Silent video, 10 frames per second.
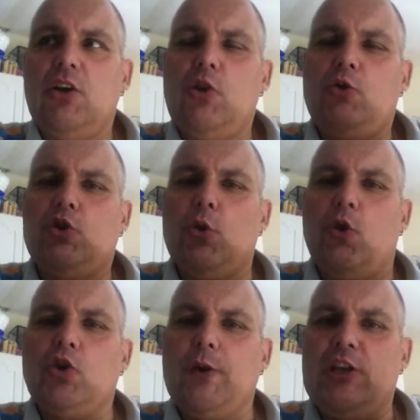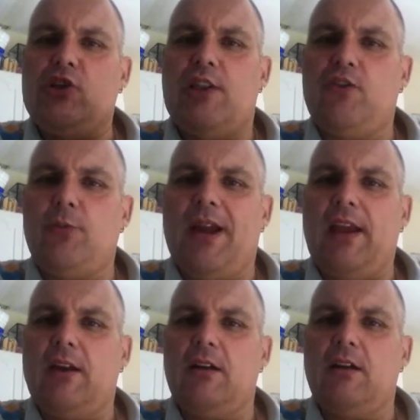you talk to each other
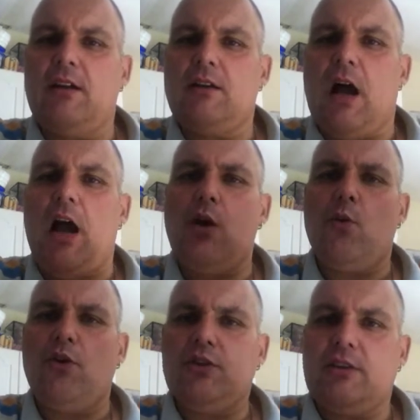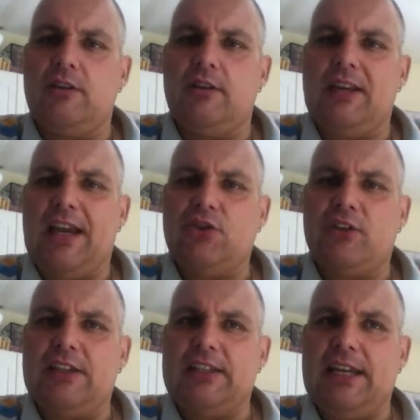about, I want the
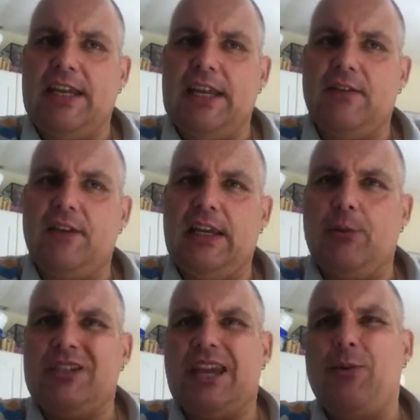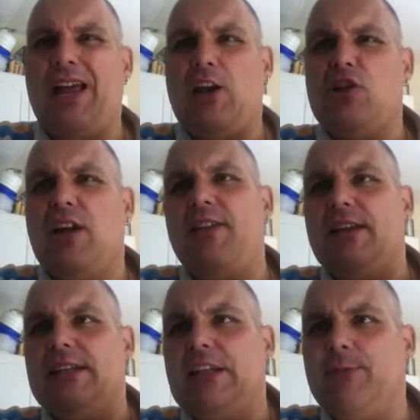gastric sleeve, and he would say, well, actually, I
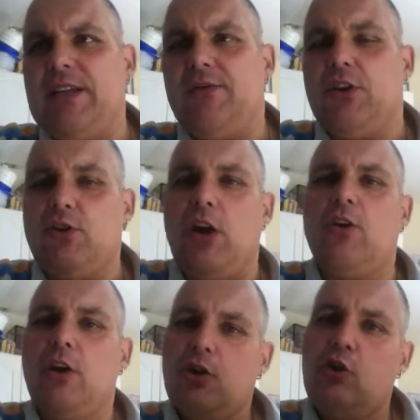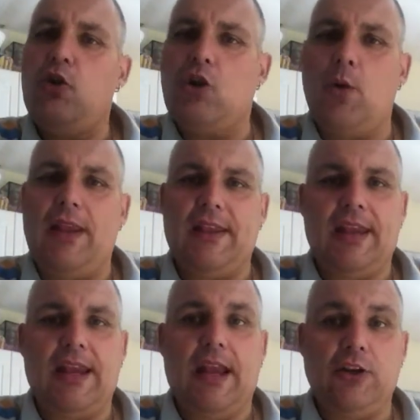think this is better for you. No, you go in
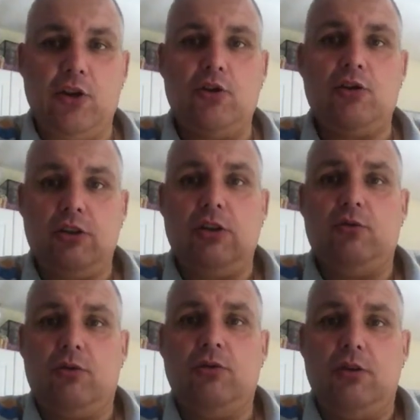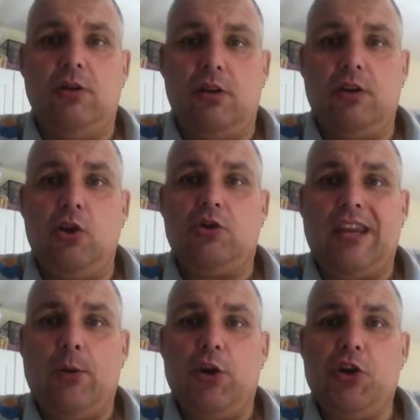there and you
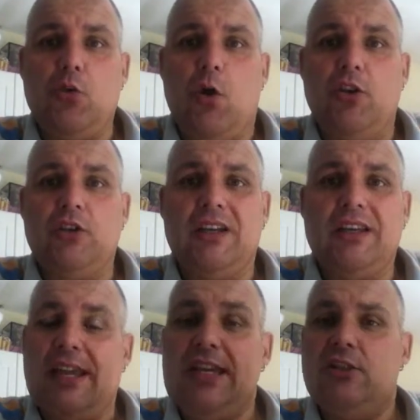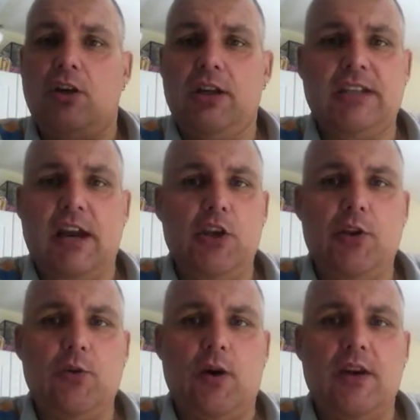say what you want, and he's not going to tell you
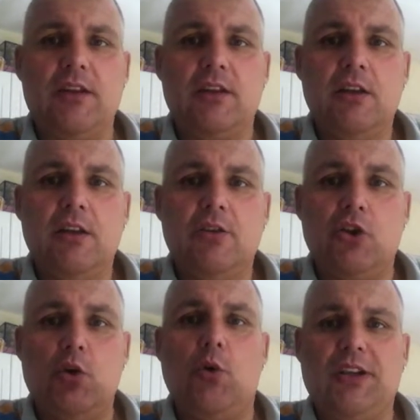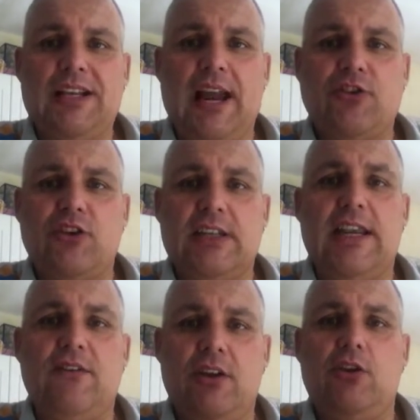otherwise. So you want a gastric
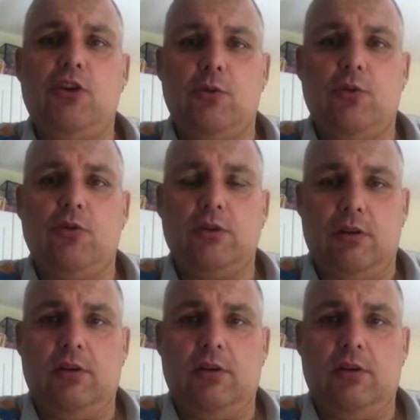sleeve, you will